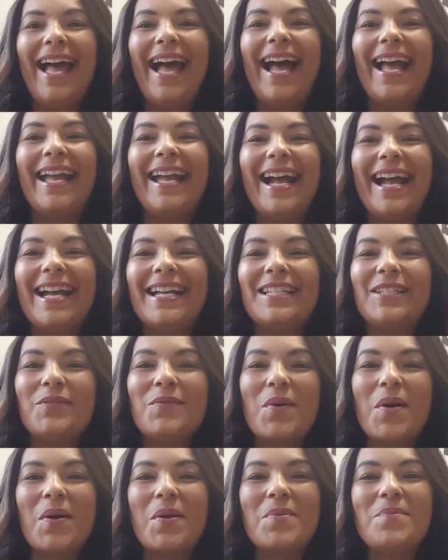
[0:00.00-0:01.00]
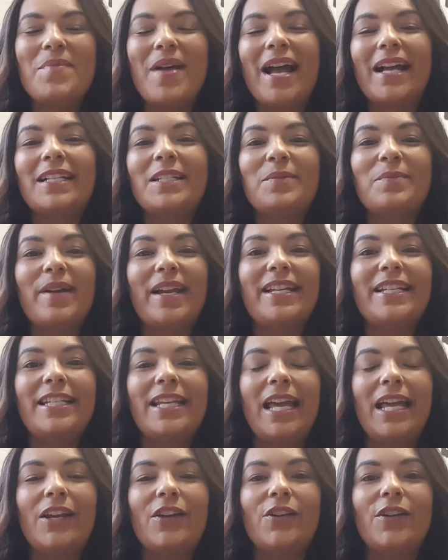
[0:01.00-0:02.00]
Hi guys, welcome back to my
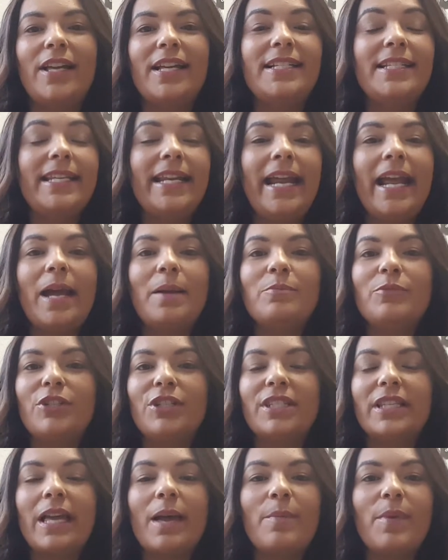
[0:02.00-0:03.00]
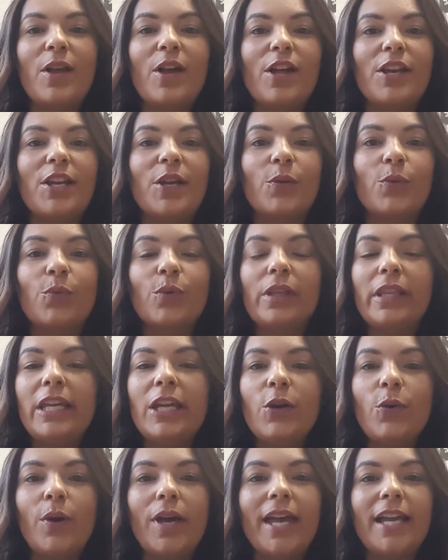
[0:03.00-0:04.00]
channel and today I'm just coming on here really
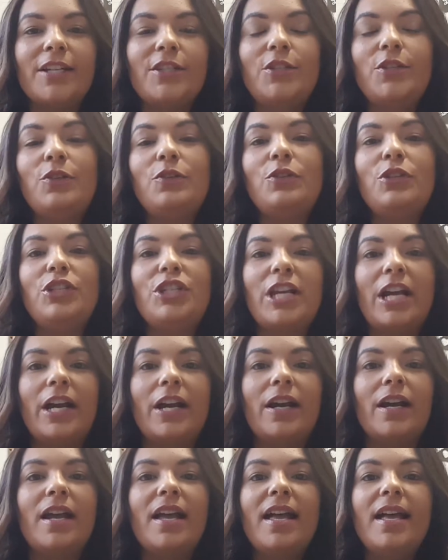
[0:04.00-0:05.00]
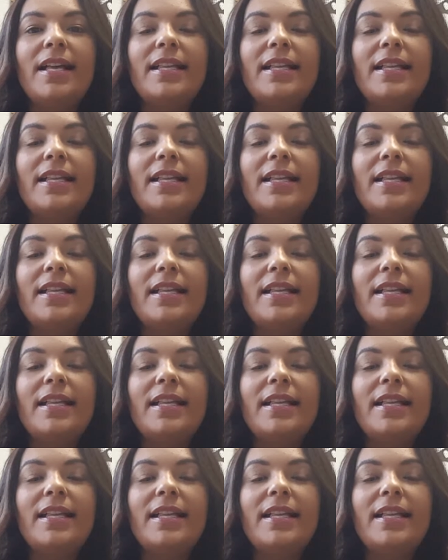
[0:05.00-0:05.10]
quick to share